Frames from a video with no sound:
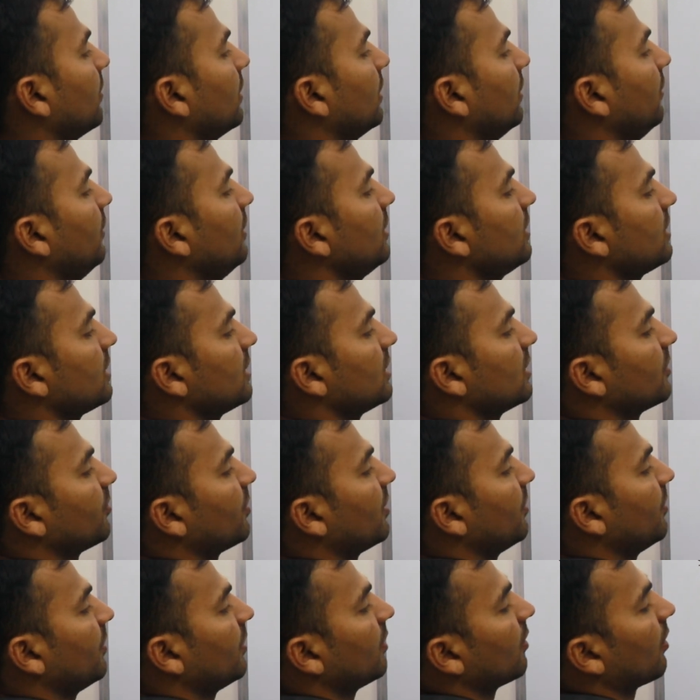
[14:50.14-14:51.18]
but this is a
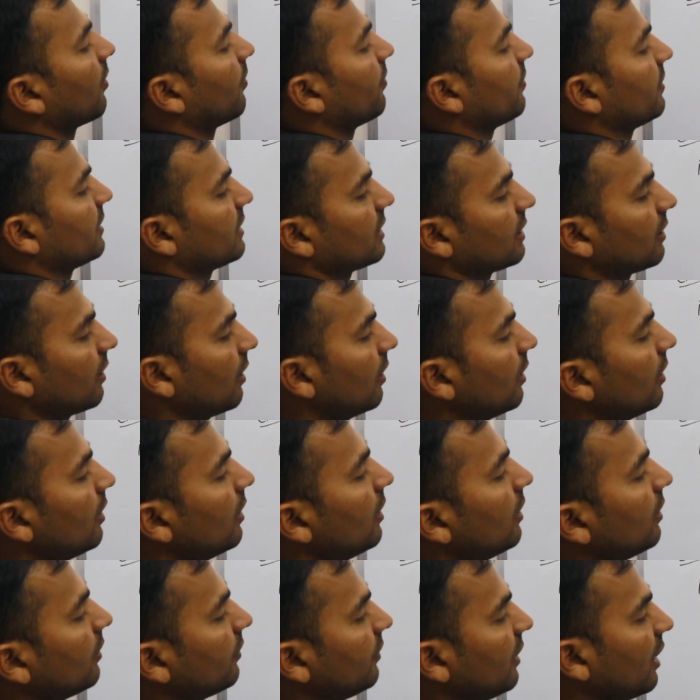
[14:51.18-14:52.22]
primitive operation.
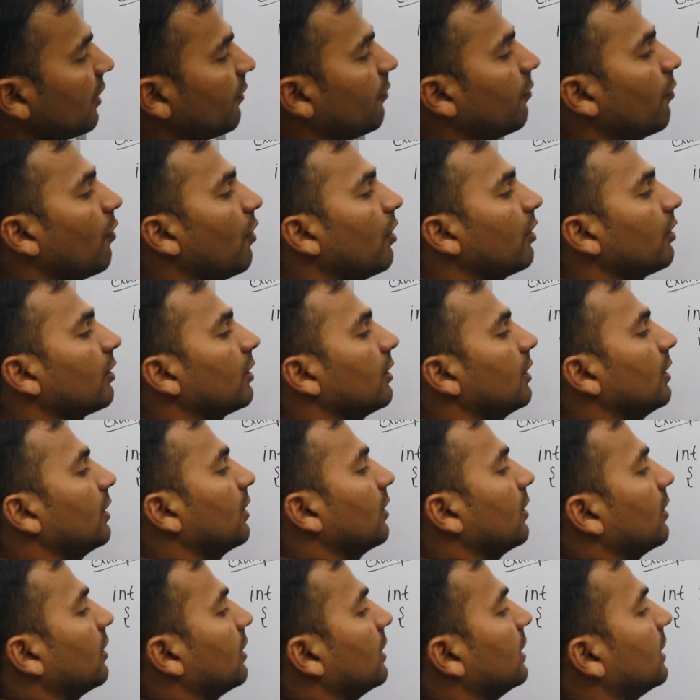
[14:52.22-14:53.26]
Therefore
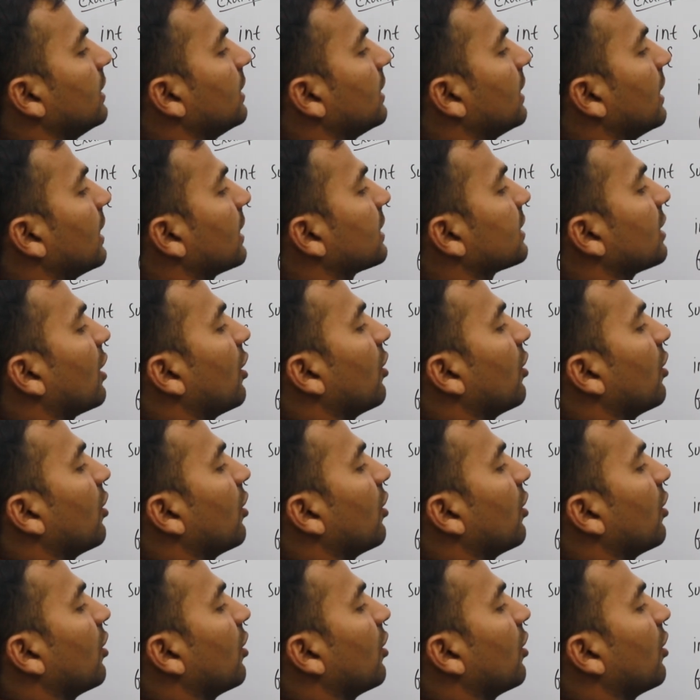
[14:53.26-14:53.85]
it takes